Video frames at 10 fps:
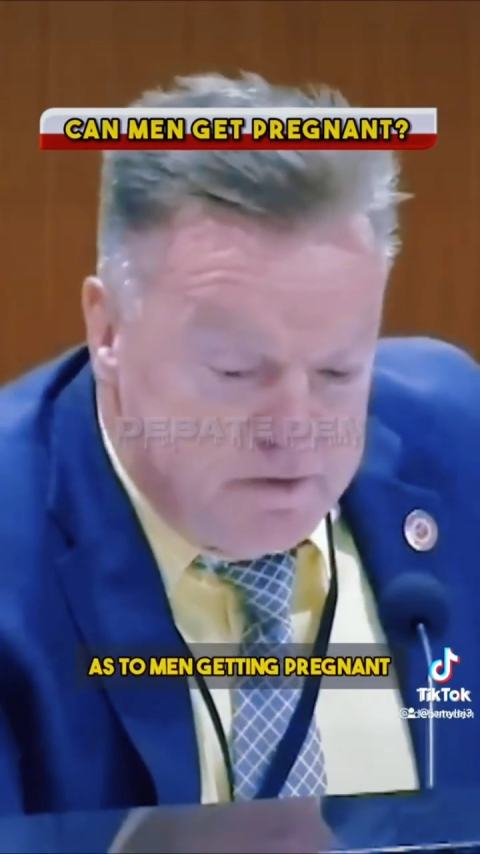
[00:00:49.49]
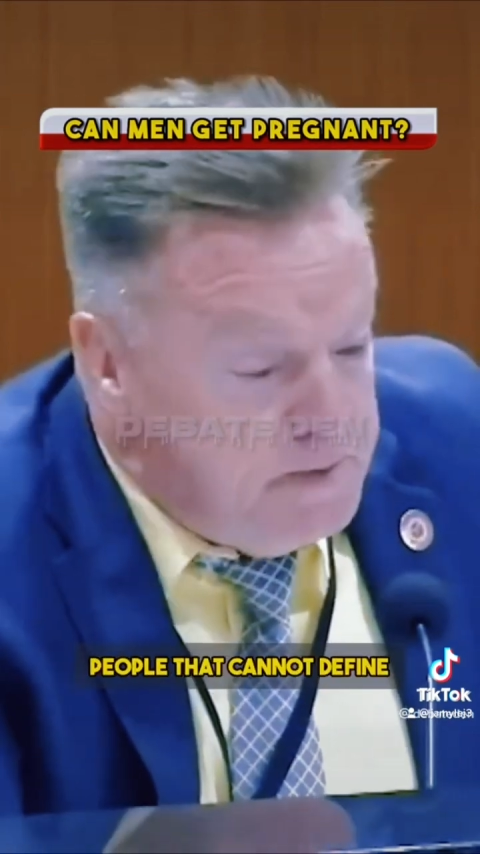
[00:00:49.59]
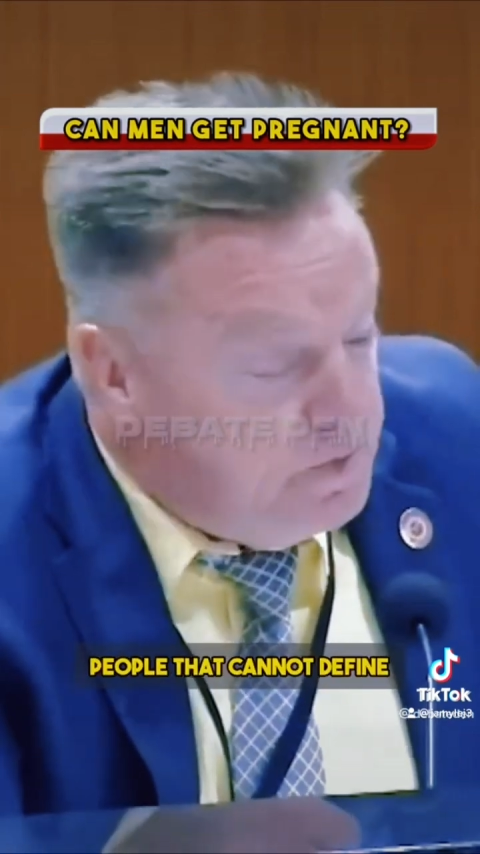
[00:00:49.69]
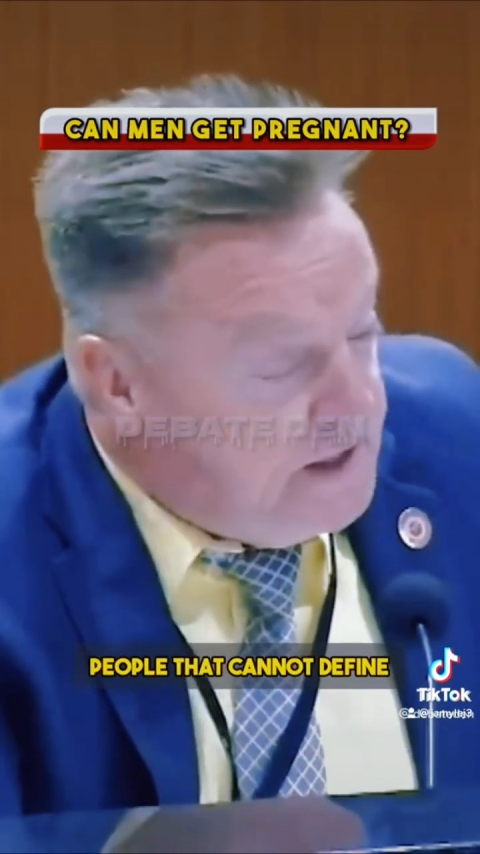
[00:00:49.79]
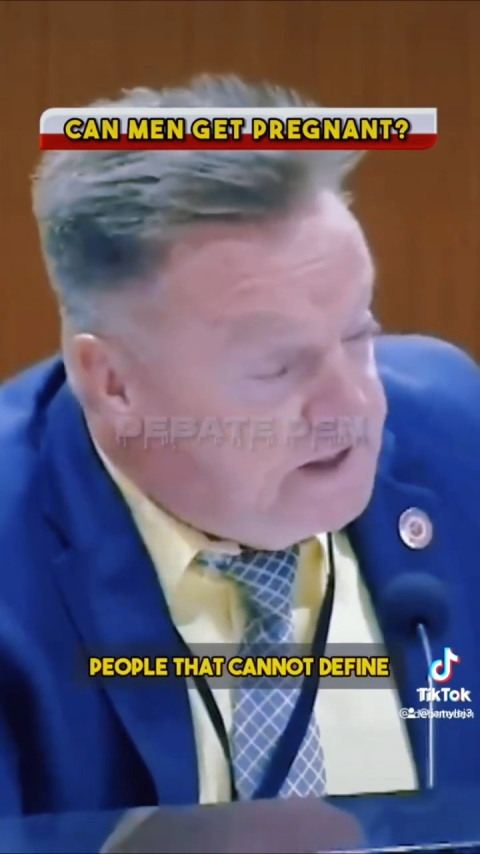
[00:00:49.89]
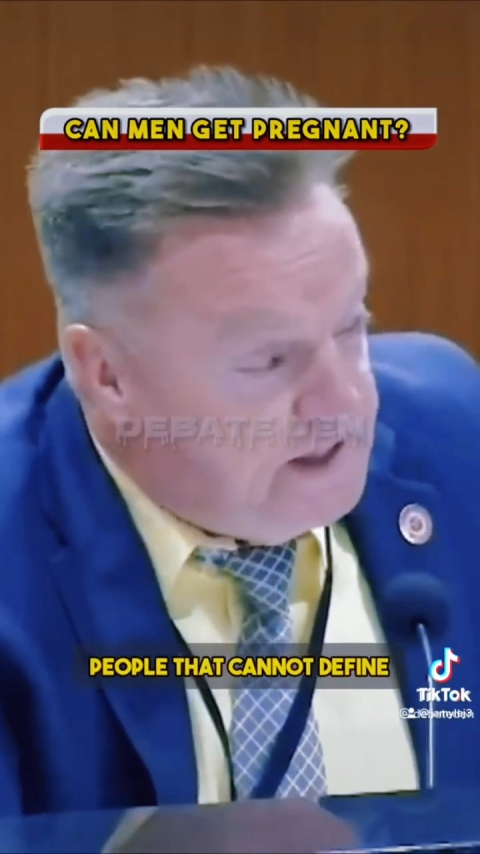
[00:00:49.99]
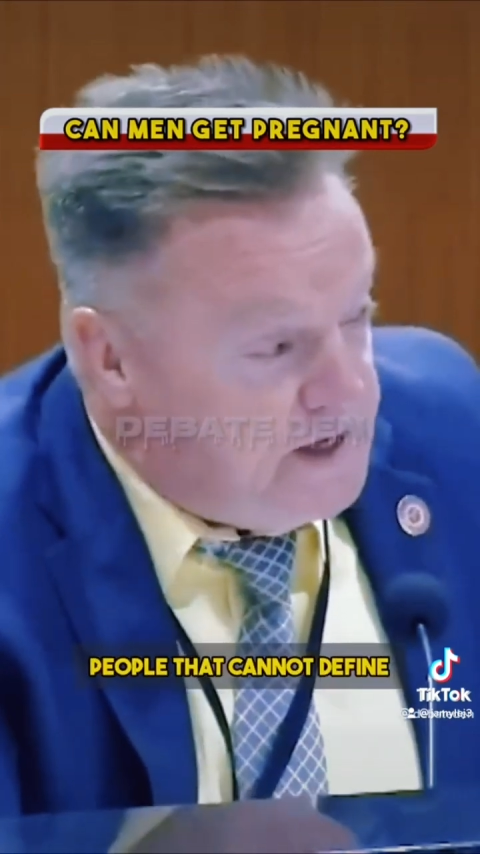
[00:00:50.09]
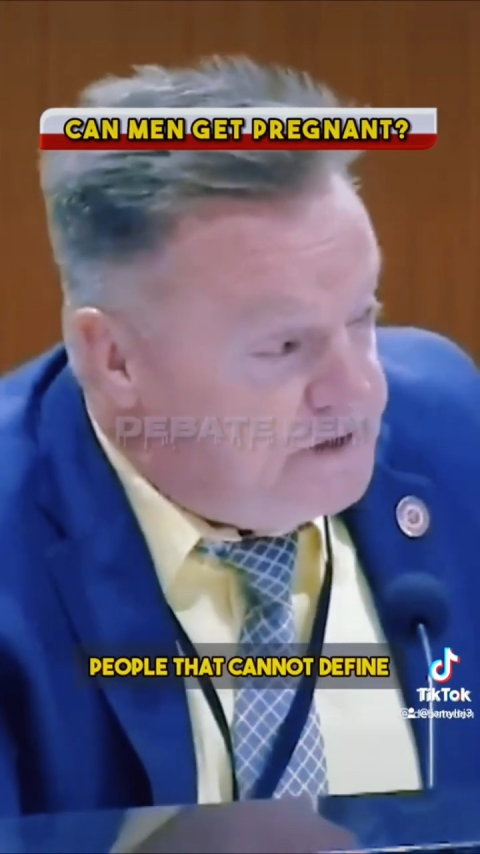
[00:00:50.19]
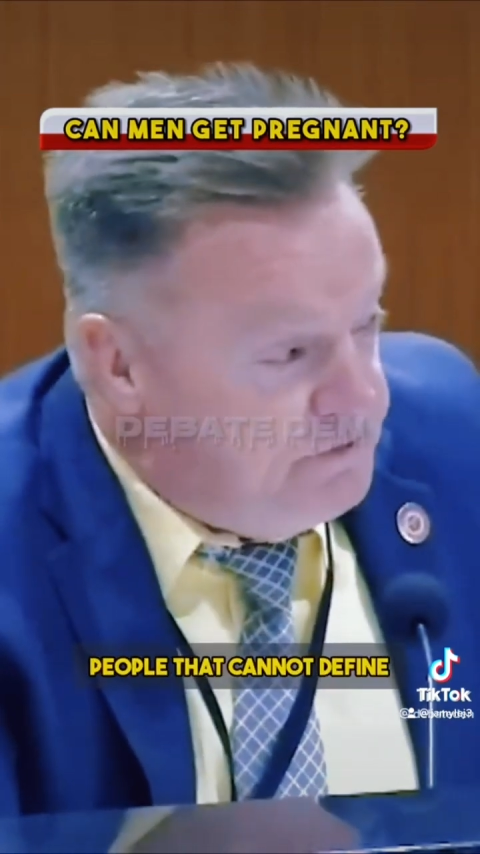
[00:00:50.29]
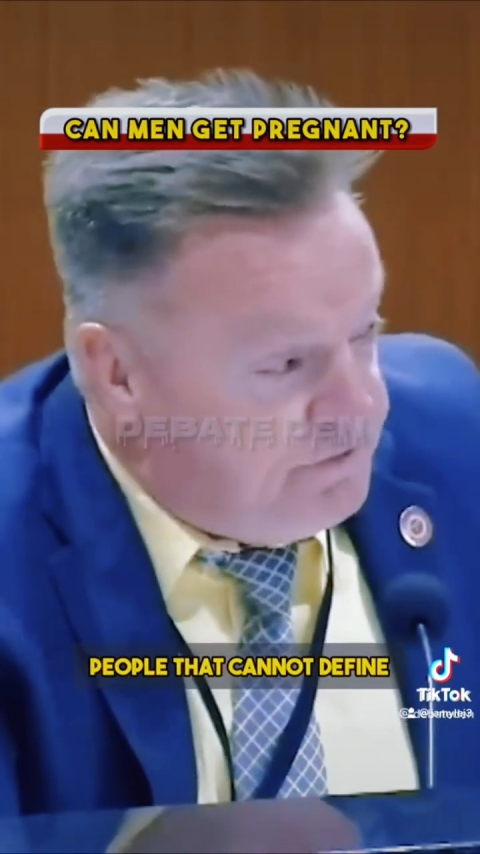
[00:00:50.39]
people that
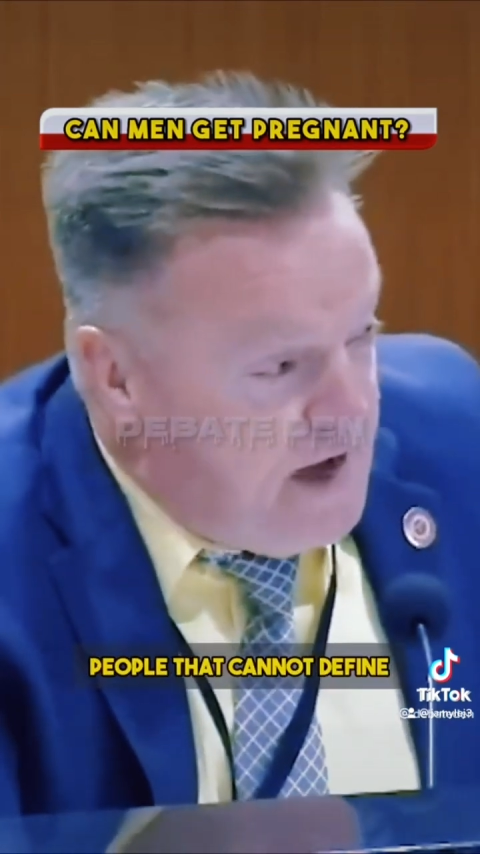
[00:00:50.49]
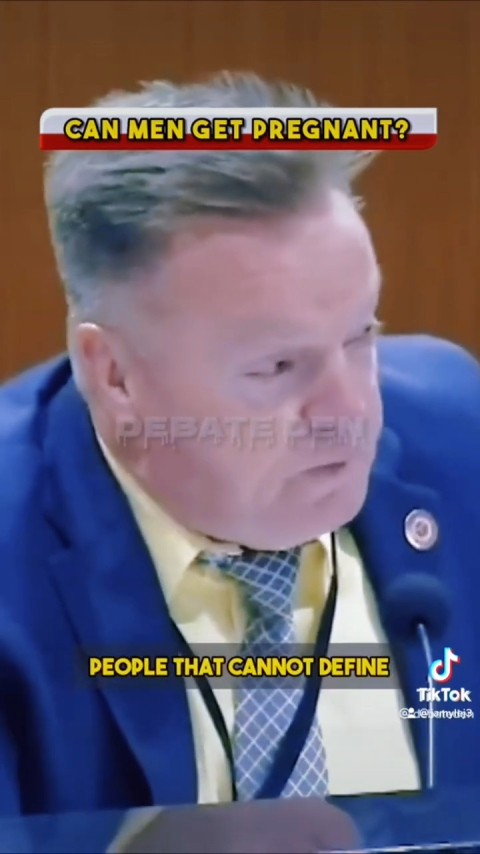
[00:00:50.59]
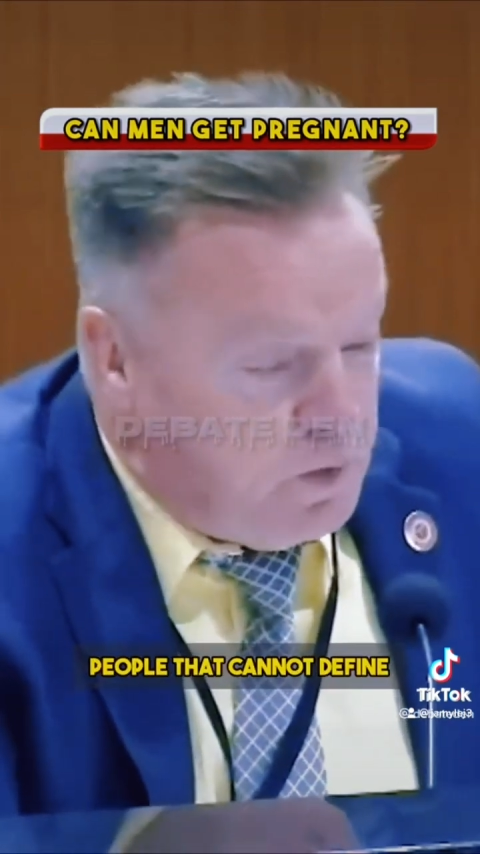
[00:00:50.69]
cannot define